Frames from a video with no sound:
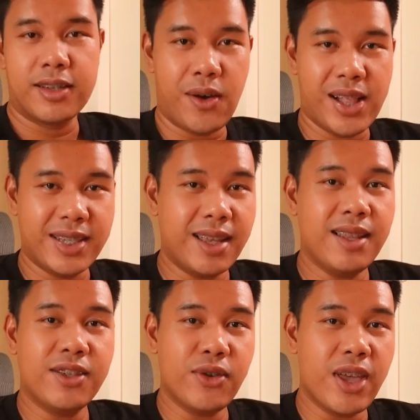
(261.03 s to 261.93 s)
So I'll send
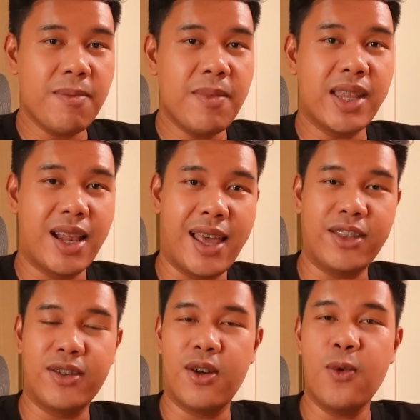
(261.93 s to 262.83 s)
this to him and I'll
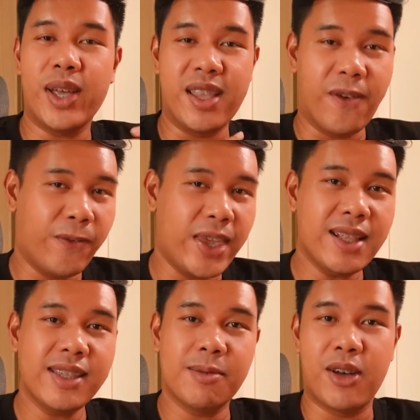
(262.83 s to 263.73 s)
let you know what he
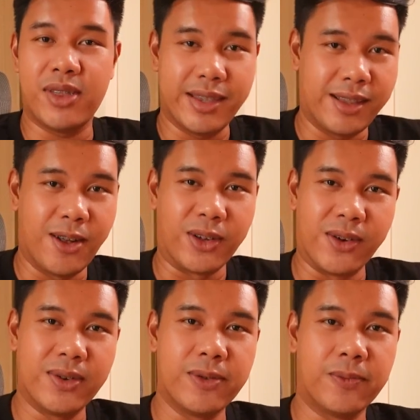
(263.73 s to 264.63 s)
feels about this logo.